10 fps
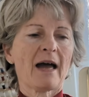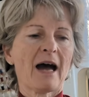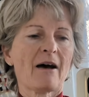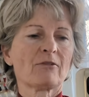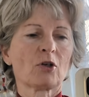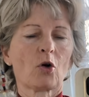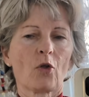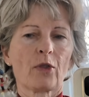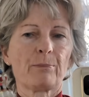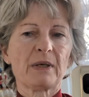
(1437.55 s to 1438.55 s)
I haven't
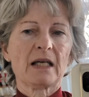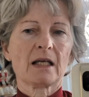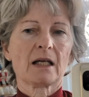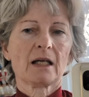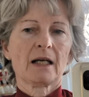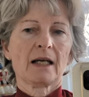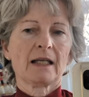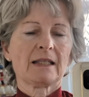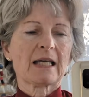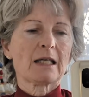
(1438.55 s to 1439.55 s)
got the big
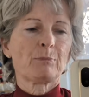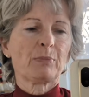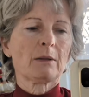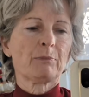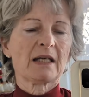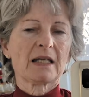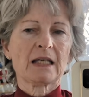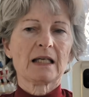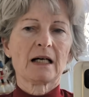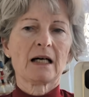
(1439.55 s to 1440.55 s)
gapey bit
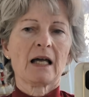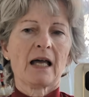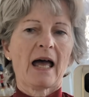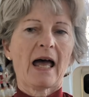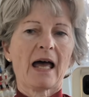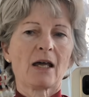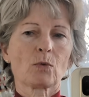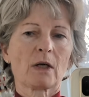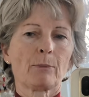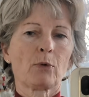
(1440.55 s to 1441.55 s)
here,
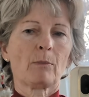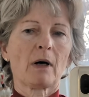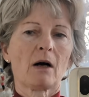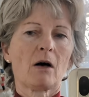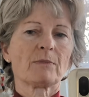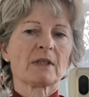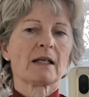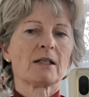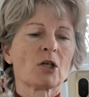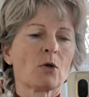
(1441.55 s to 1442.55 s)
and when I put my arm
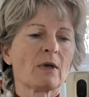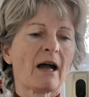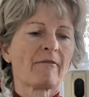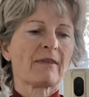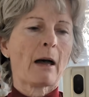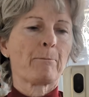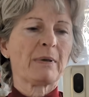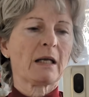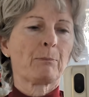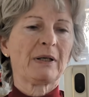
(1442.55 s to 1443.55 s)
down I don't have
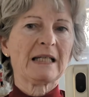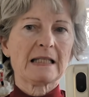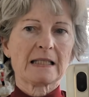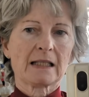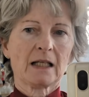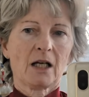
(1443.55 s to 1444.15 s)
that big pleat